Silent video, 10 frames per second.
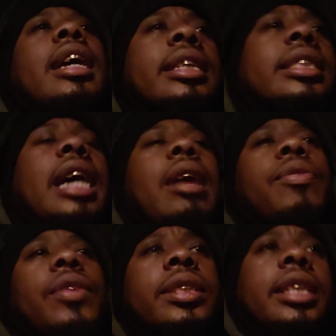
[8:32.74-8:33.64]
It's
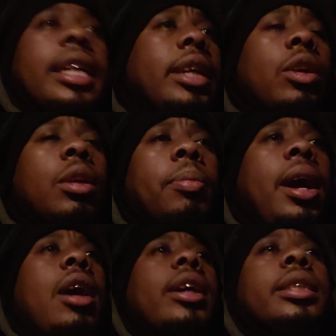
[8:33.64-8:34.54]
time for us to get on the
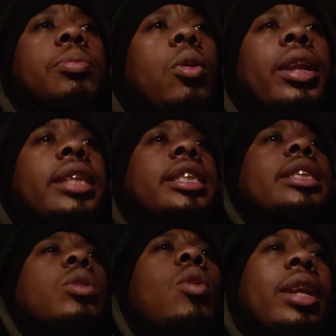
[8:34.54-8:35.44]
ball. It's more than
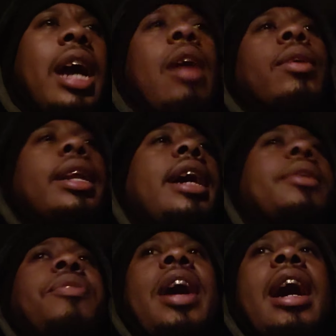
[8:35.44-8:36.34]
just going to our nine
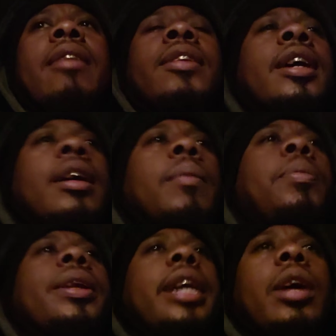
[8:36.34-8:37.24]
to five,
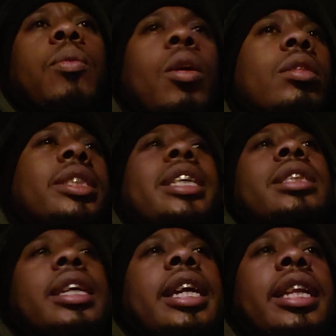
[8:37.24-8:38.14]
putting in work
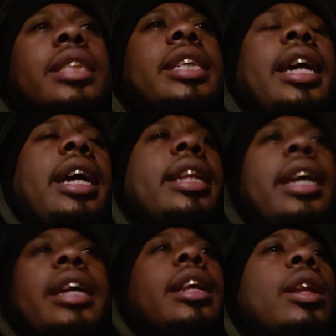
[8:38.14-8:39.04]
just to get a check at
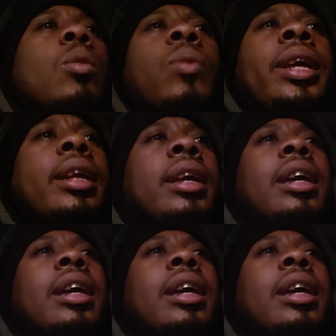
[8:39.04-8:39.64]
the end of the week.